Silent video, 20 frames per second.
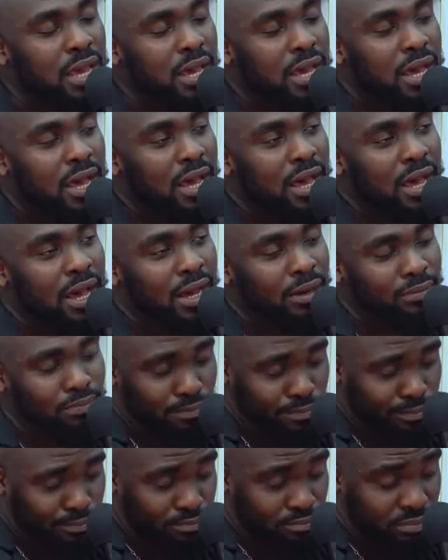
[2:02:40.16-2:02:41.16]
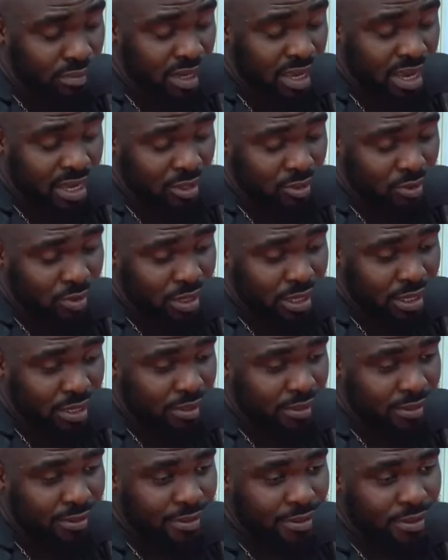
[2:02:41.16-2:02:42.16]
Uh, guest
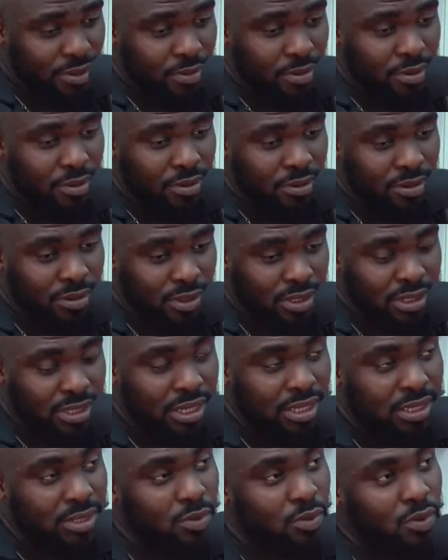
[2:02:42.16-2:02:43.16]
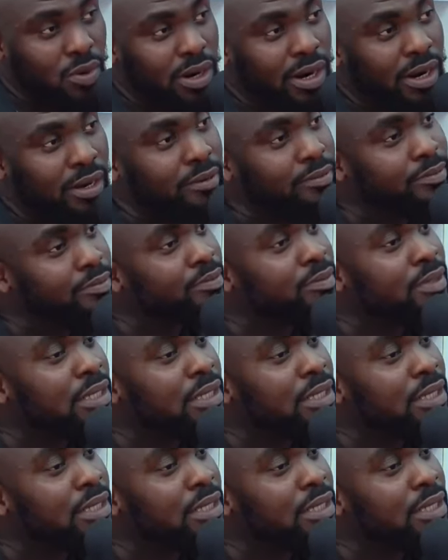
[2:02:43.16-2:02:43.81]
today, oh, I'll see you as